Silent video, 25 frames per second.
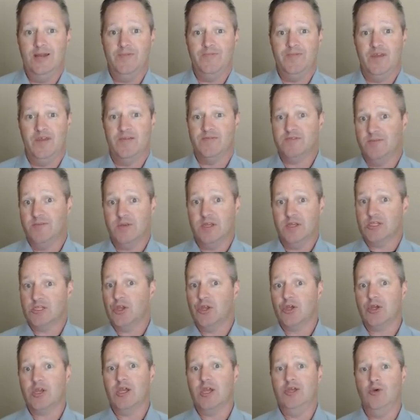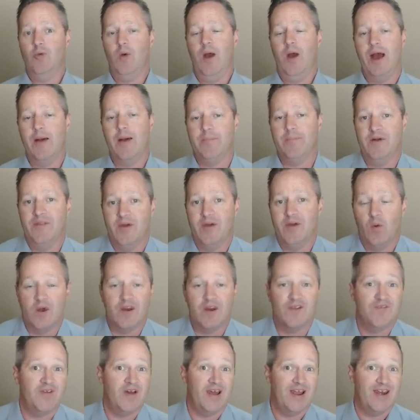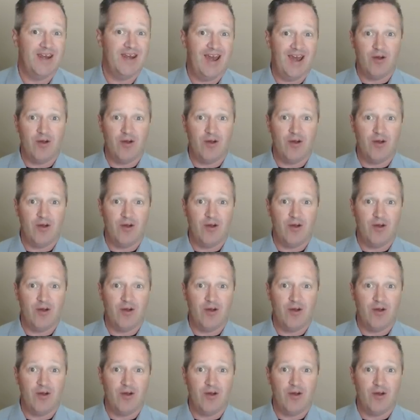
if somebody's looking you up and they want to find out